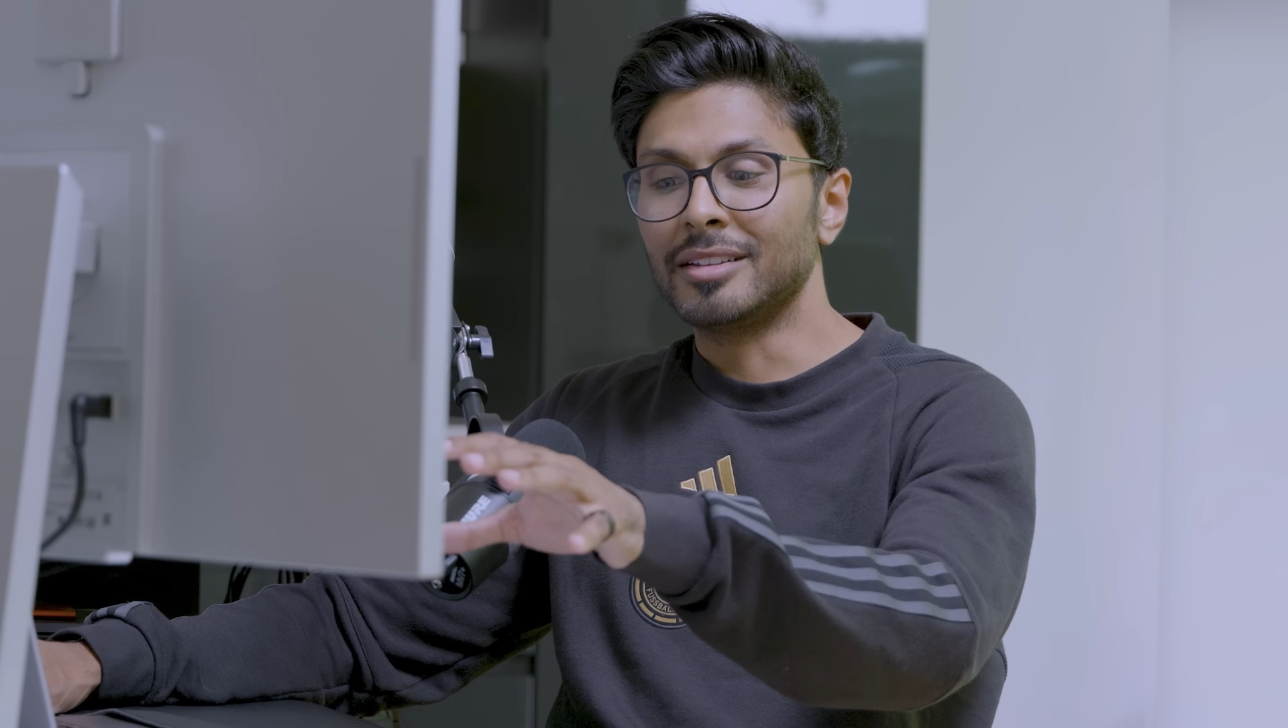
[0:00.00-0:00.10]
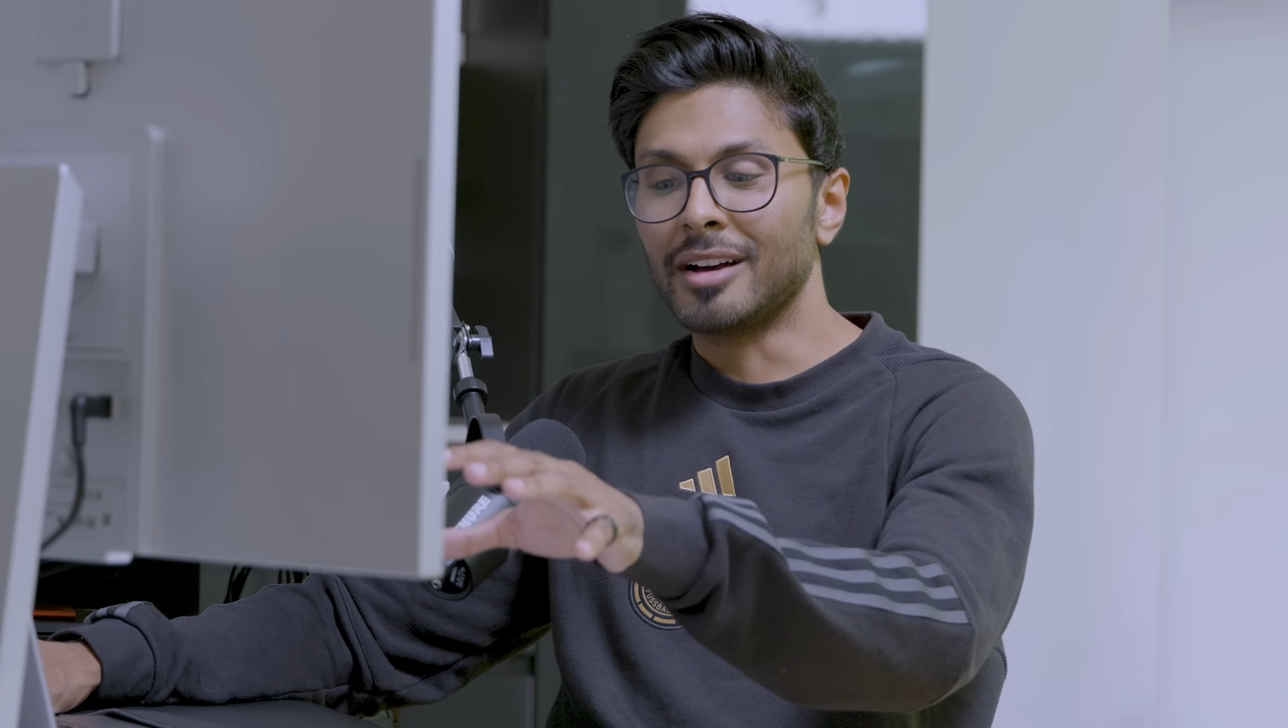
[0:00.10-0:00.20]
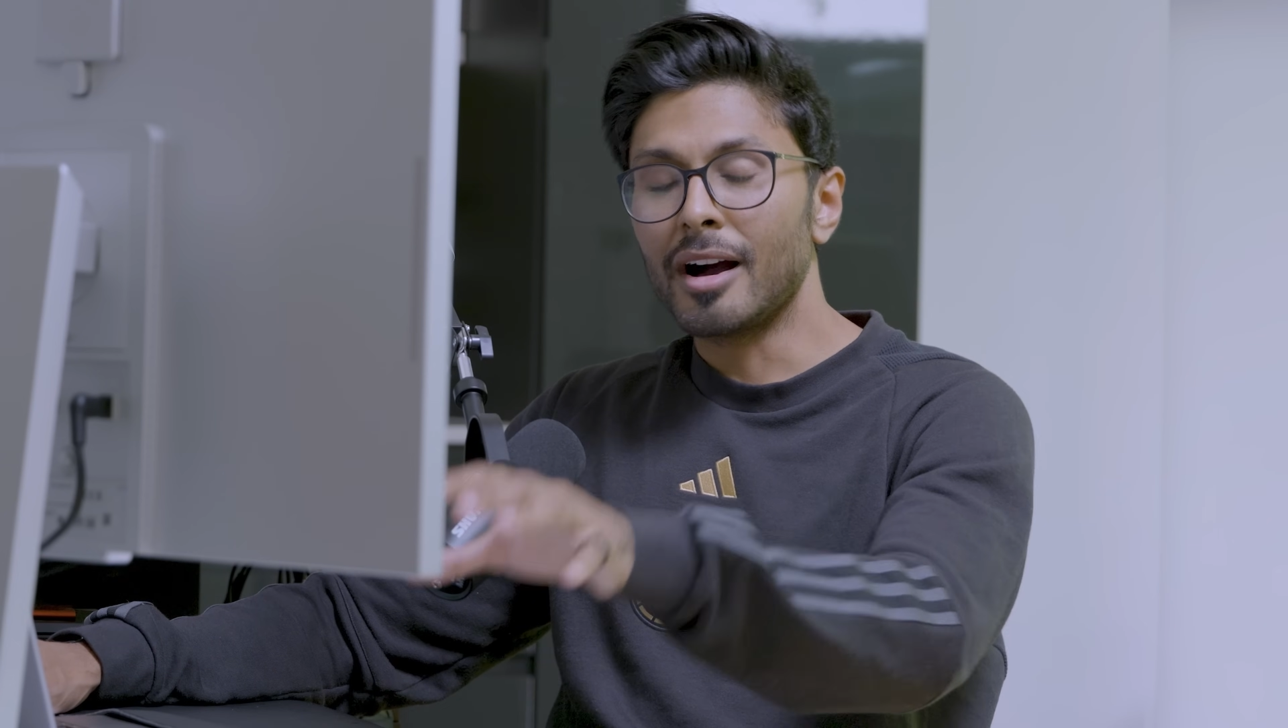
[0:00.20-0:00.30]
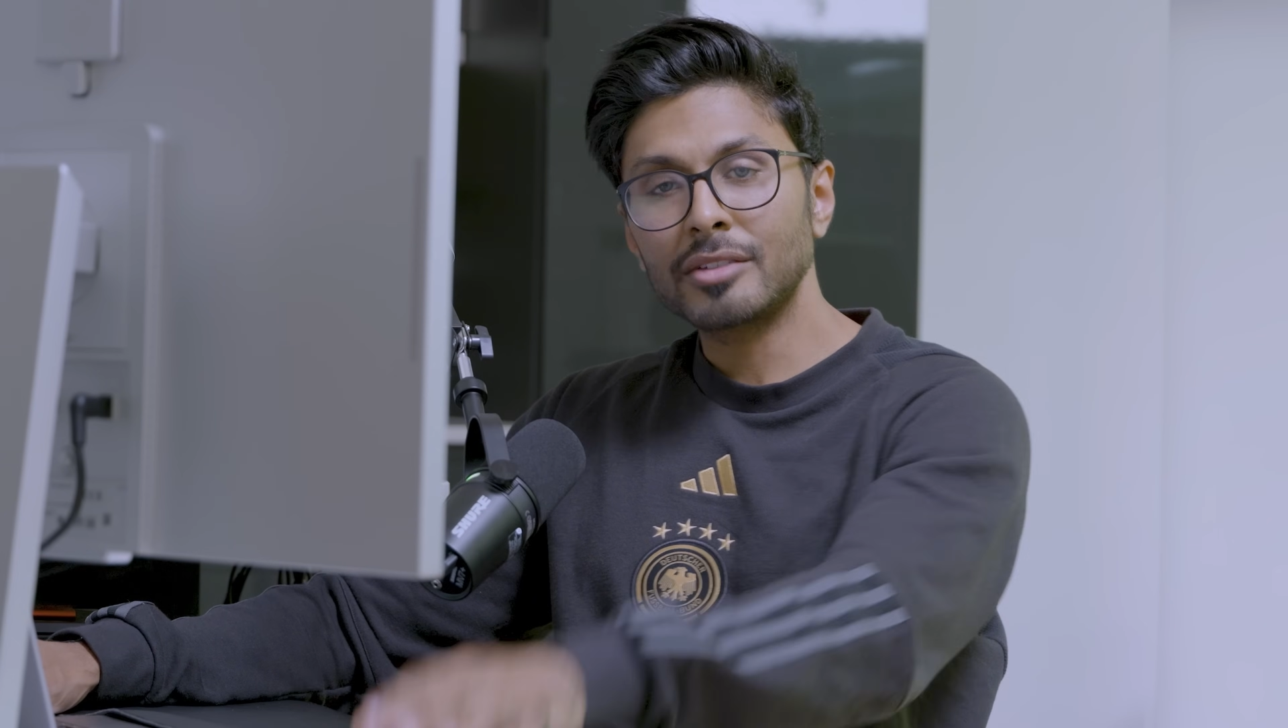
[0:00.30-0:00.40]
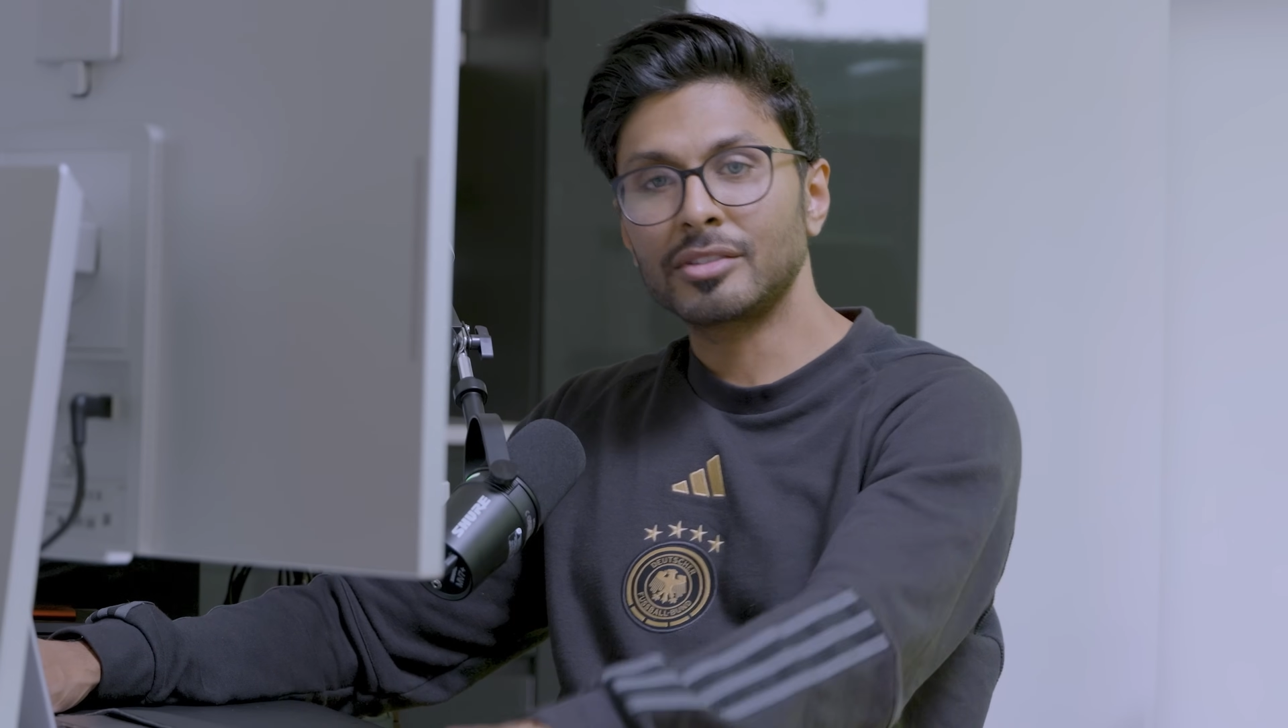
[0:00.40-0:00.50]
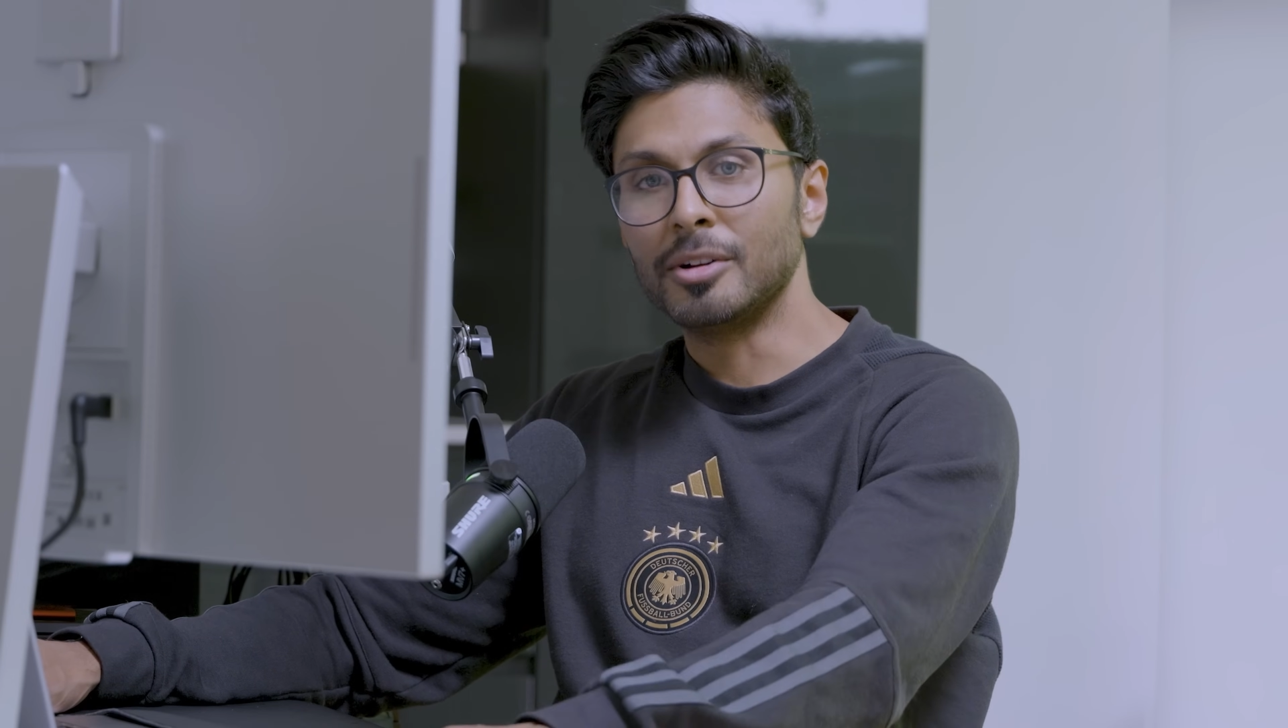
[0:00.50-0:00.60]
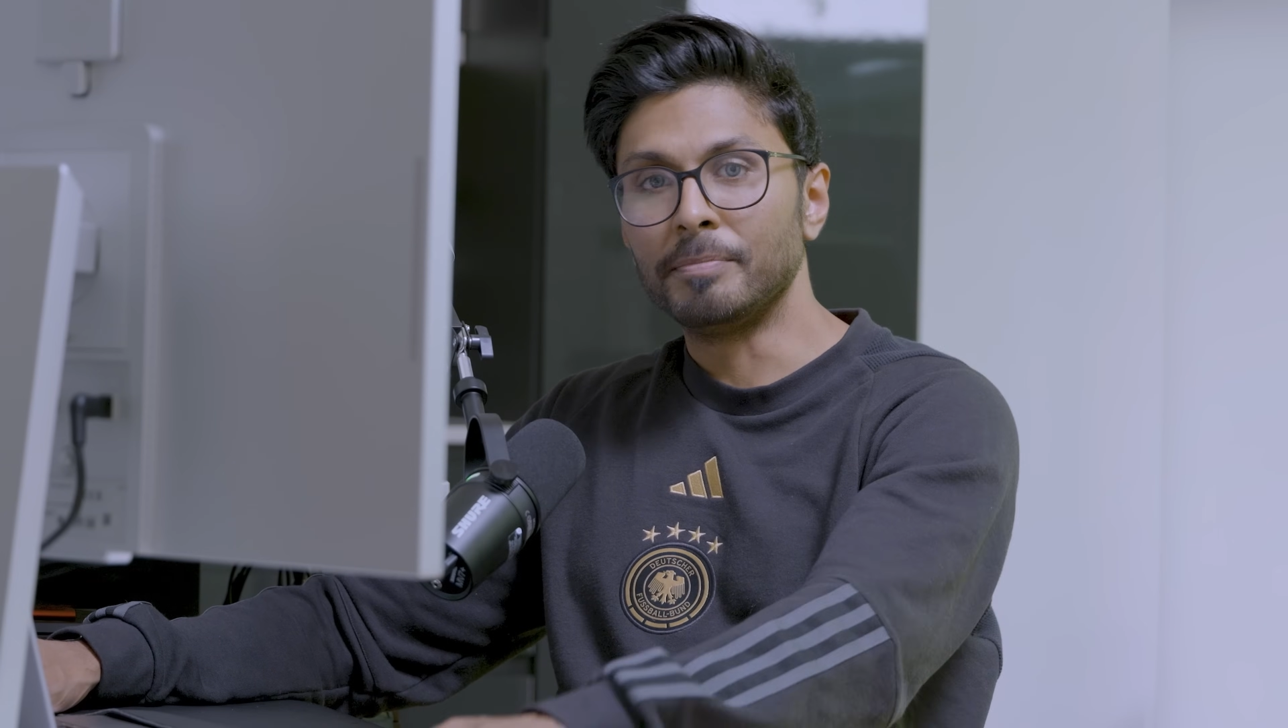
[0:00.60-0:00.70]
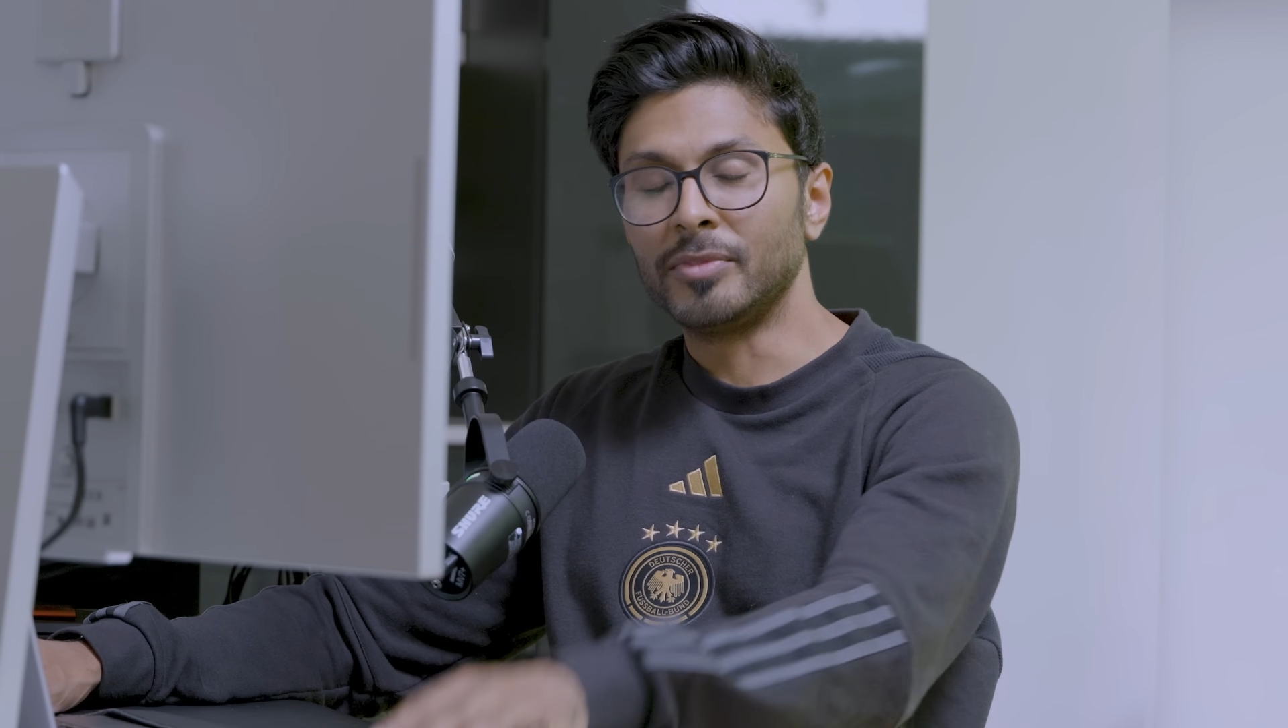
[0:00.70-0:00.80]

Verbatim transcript: ask them,